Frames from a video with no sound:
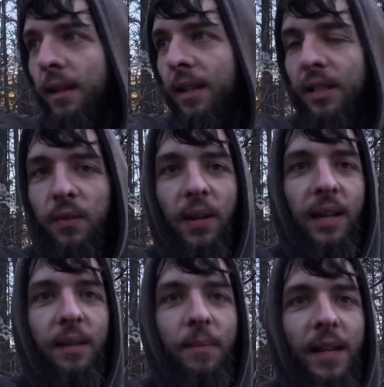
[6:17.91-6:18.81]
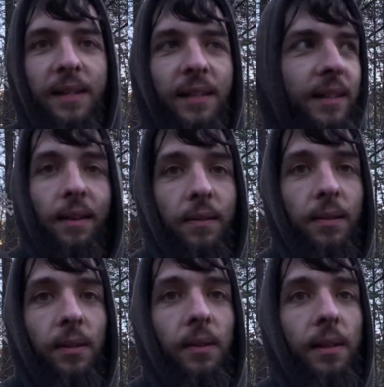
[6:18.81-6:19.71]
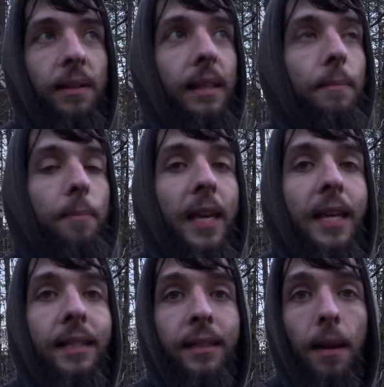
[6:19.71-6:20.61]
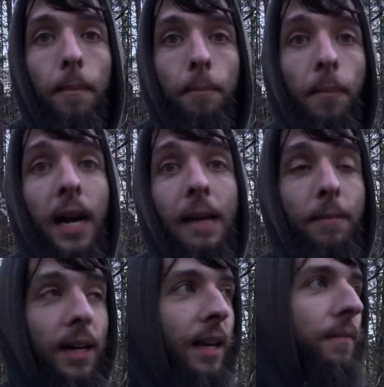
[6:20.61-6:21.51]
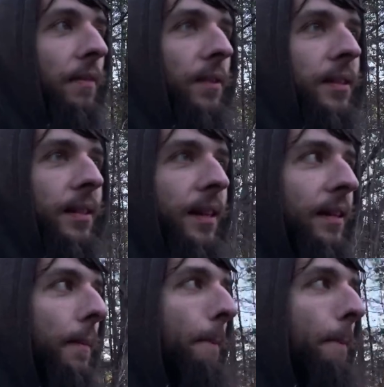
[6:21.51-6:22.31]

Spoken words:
It's freaking amazing. That was literally the biggest pipe I've ever seen.